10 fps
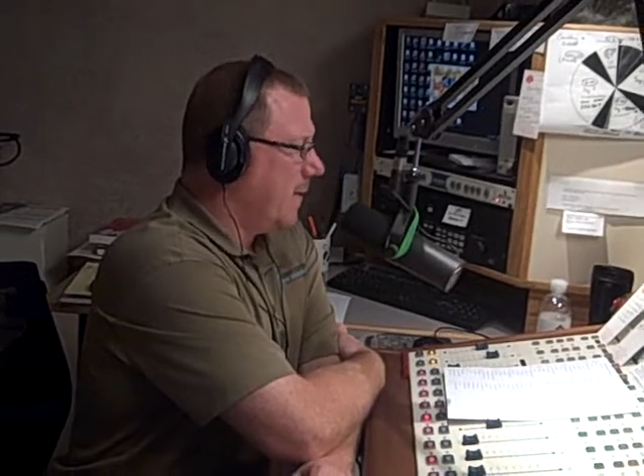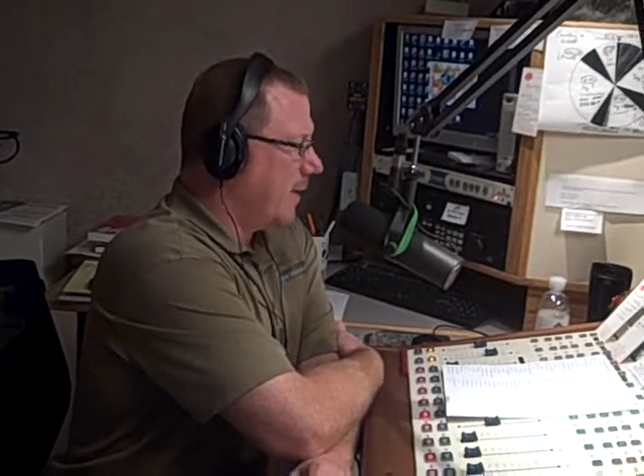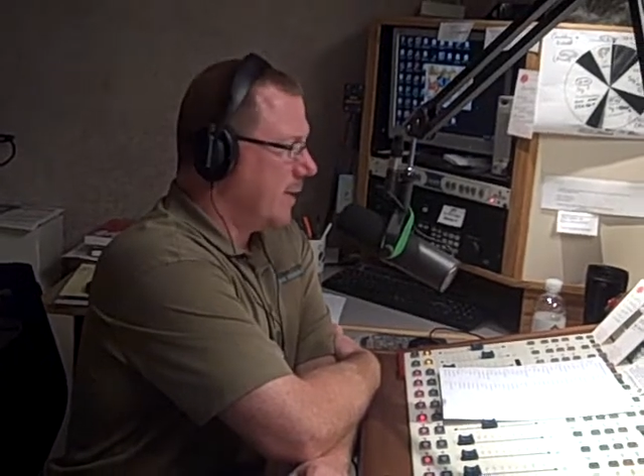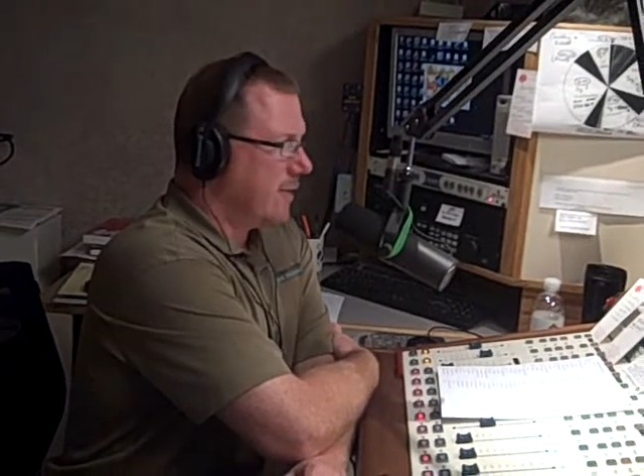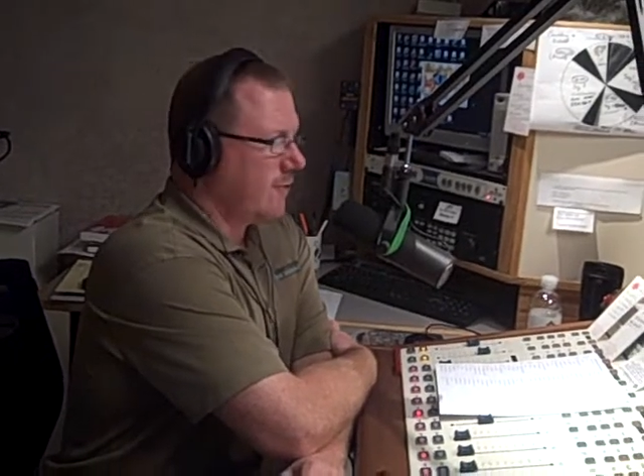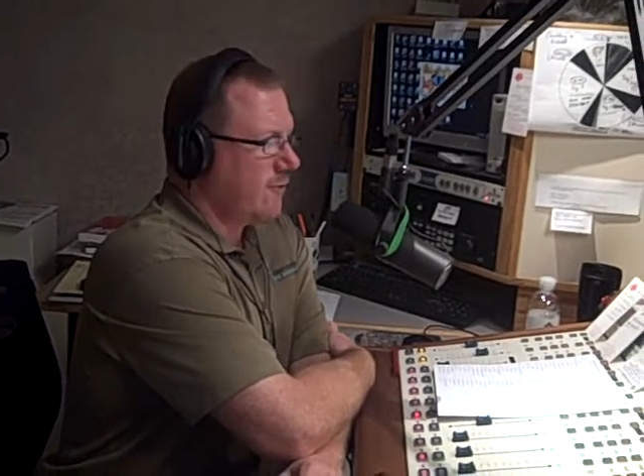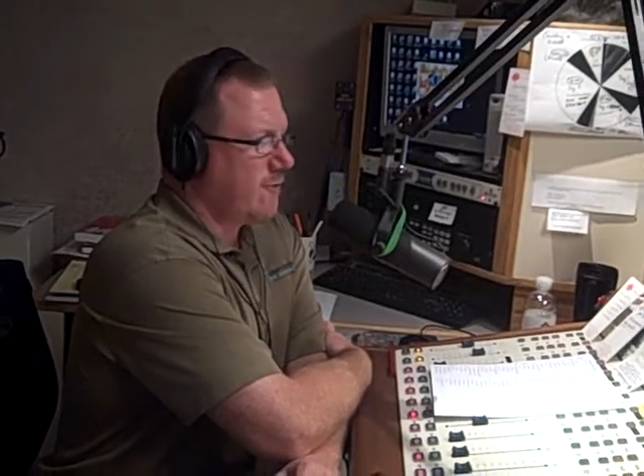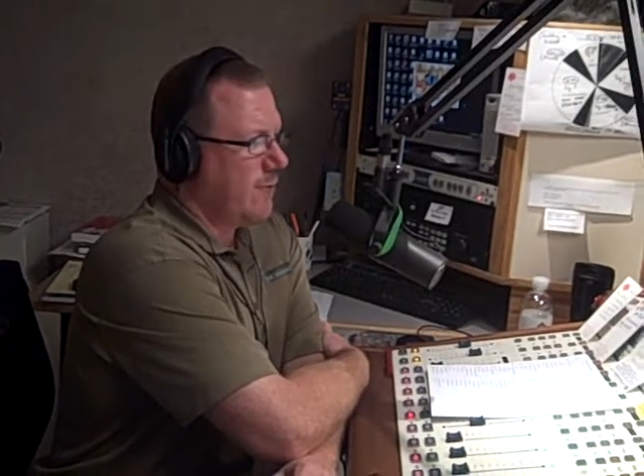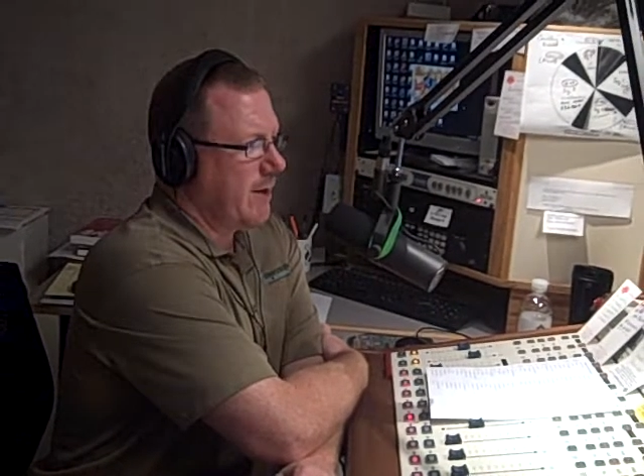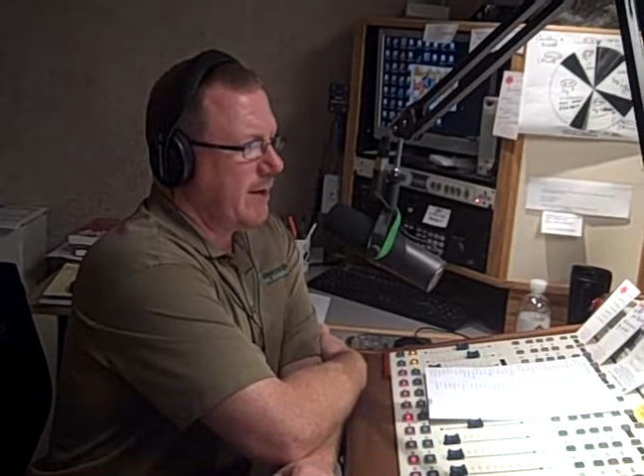Another
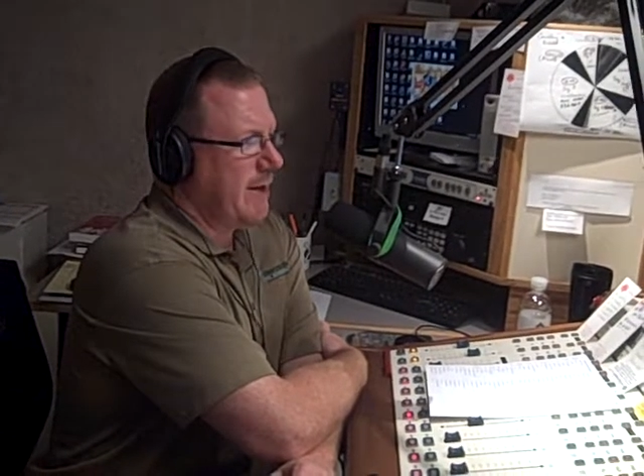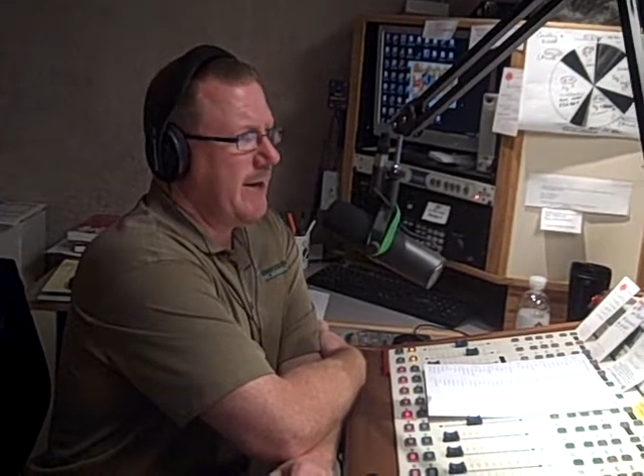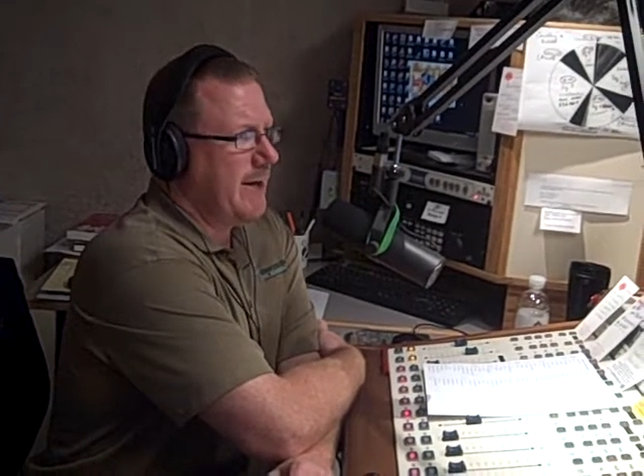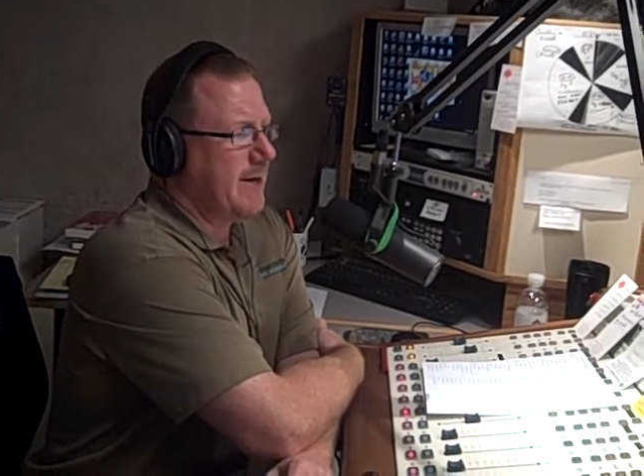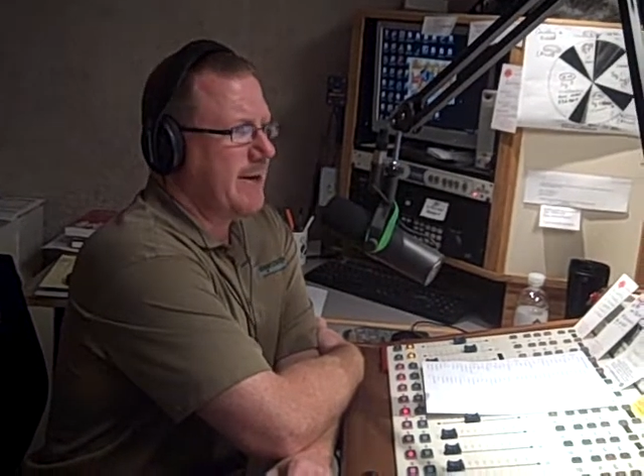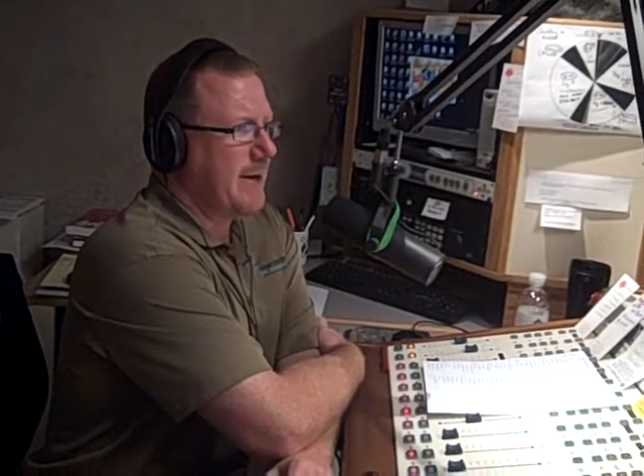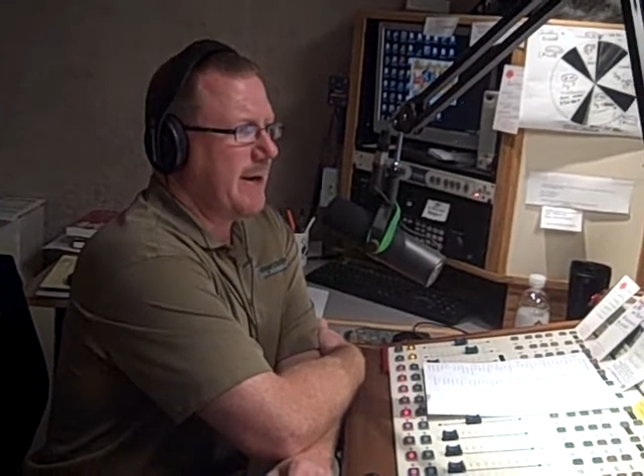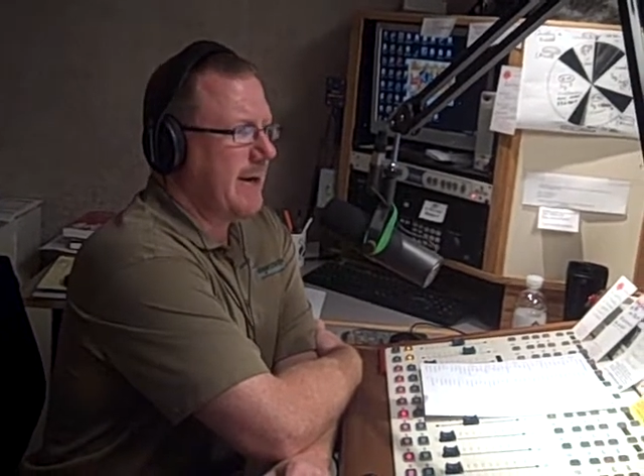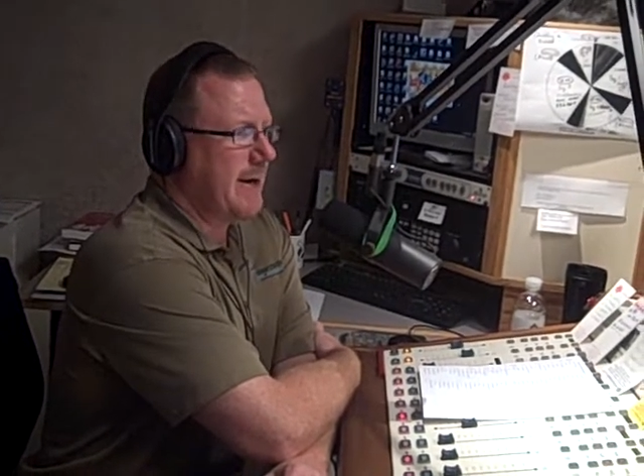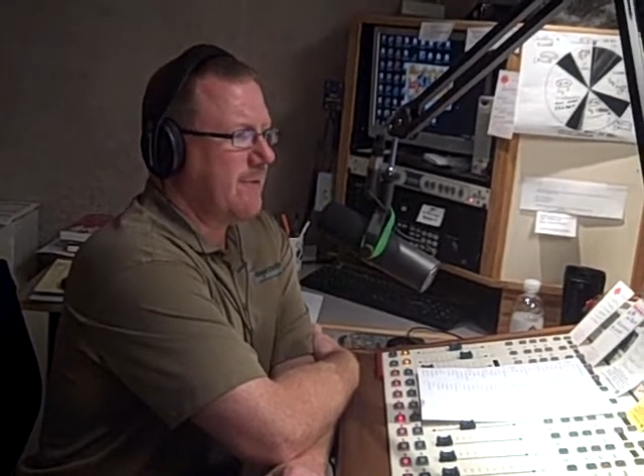storyline,
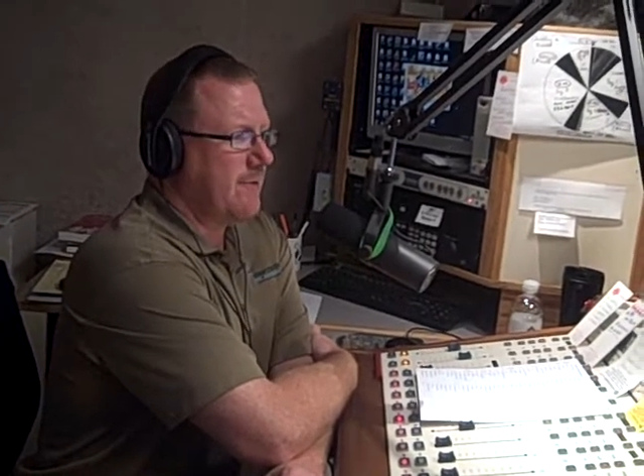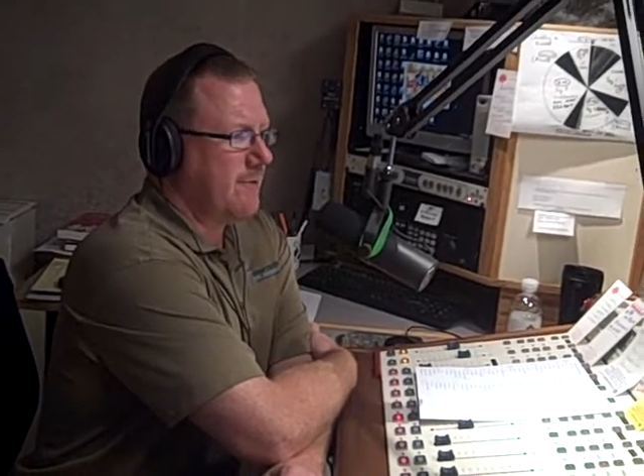guys,